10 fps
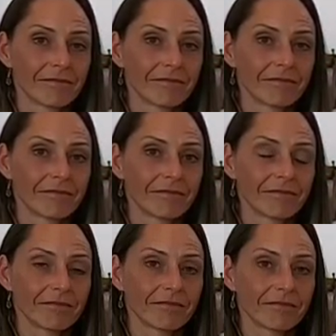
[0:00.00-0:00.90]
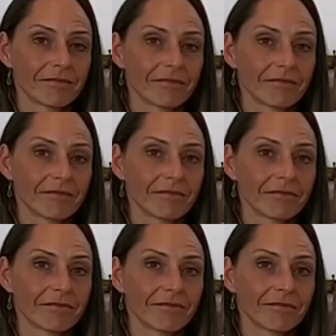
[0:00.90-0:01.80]

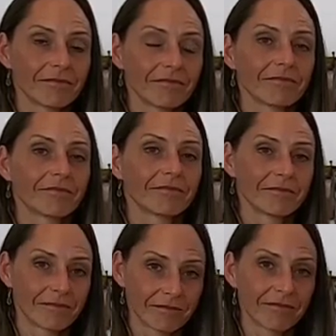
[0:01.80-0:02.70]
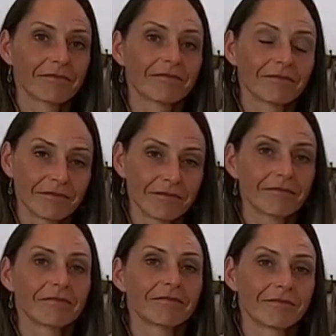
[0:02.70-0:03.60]

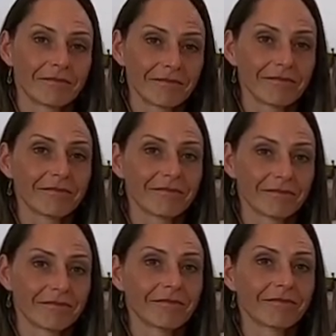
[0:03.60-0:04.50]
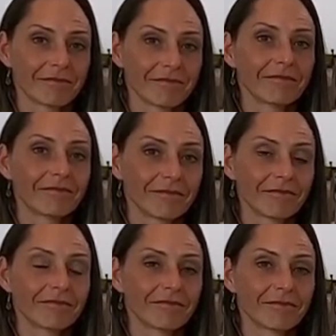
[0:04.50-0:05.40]

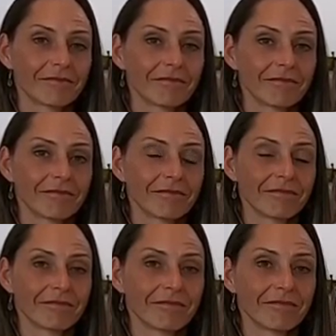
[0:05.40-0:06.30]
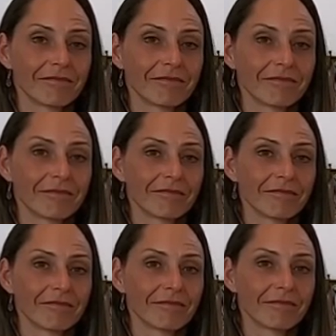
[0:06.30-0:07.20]

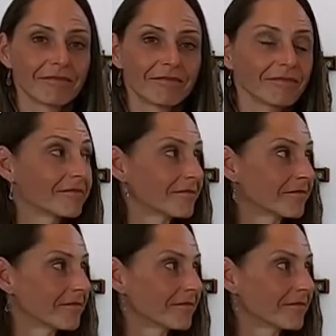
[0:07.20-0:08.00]
No words are spoken by the person on screen.